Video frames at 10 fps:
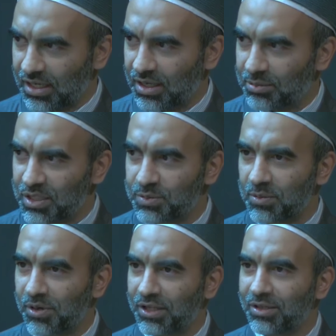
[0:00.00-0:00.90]
Peace be
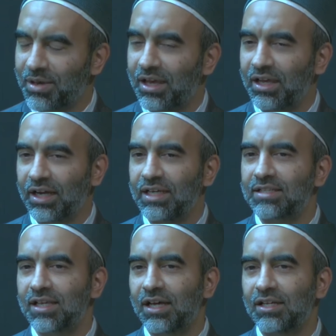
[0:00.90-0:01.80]
upon them. Eh,
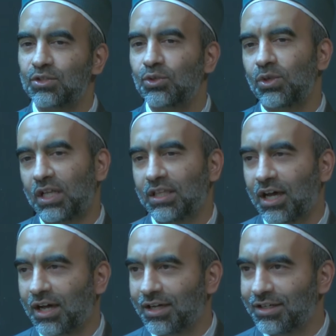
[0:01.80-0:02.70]
Isa is Ruh
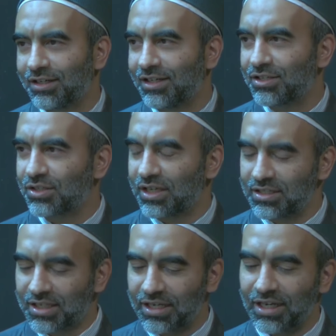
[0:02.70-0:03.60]
Allah. So
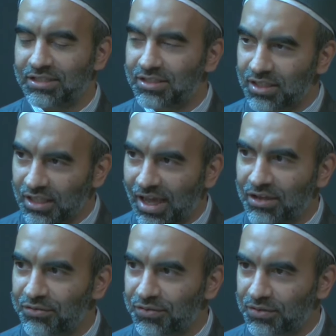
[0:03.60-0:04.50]
he's connected to
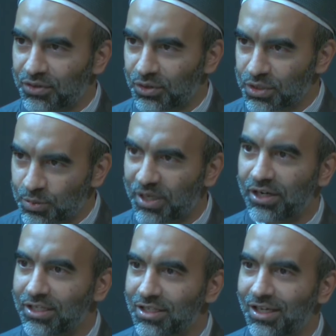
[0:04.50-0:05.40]
life through
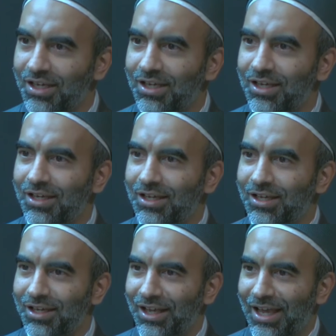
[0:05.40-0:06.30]
spirit.
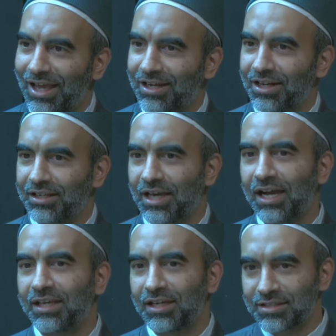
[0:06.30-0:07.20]
And
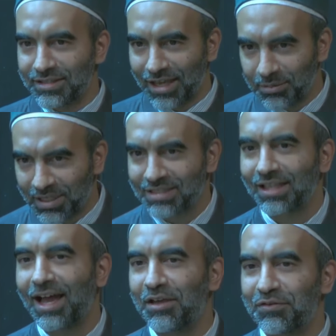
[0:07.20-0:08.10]
Yahya's name means
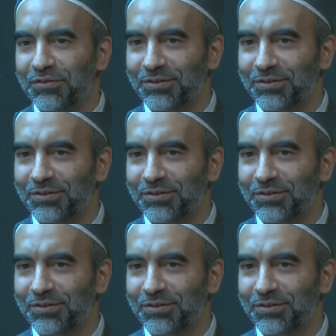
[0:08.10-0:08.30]
life.